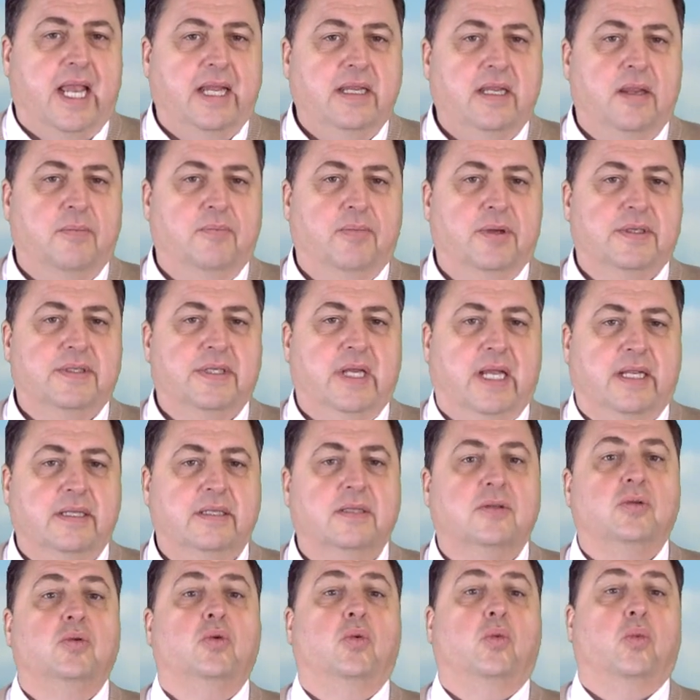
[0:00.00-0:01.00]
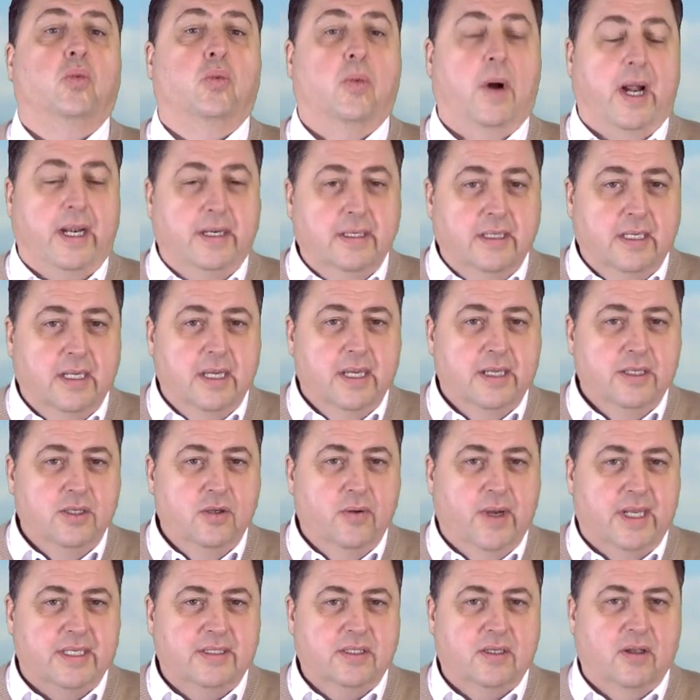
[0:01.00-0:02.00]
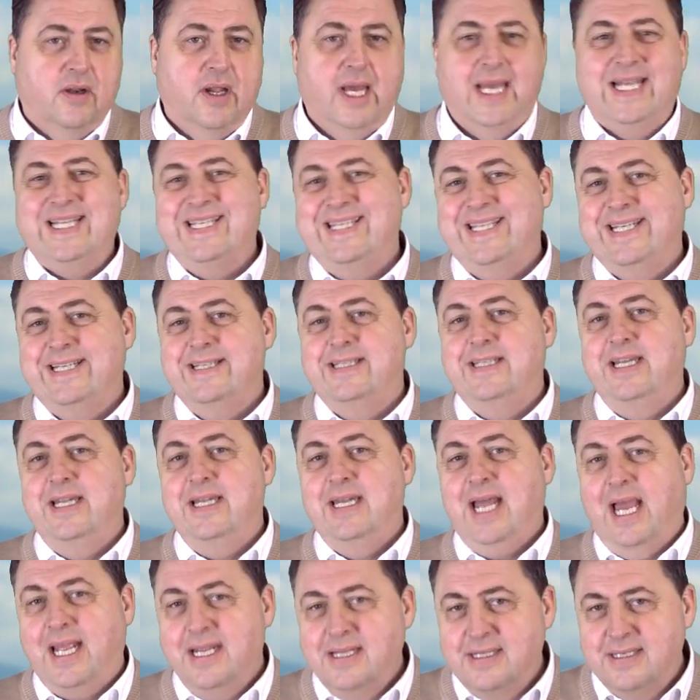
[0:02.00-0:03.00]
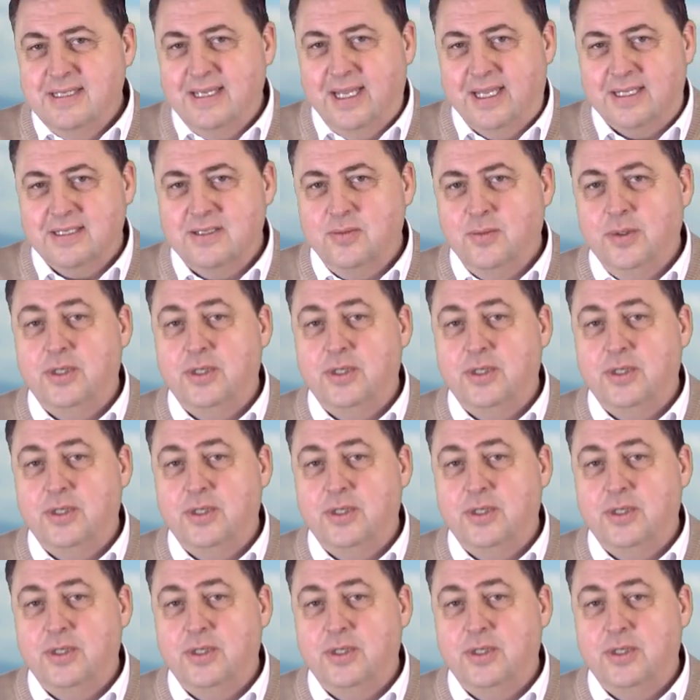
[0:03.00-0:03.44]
18% to $1.69,